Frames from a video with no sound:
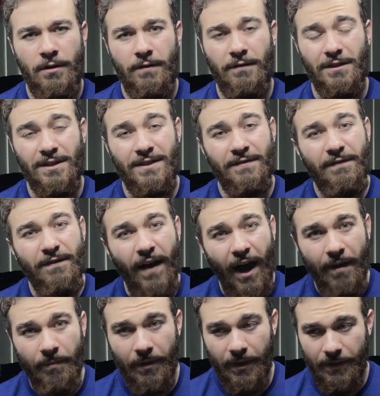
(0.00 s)
for
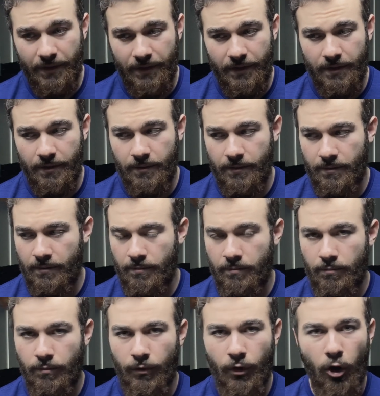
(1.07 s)
5 minutes.
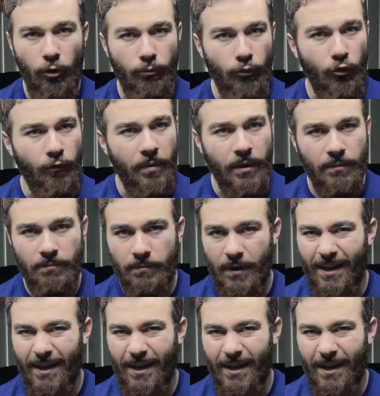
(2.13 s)
No movement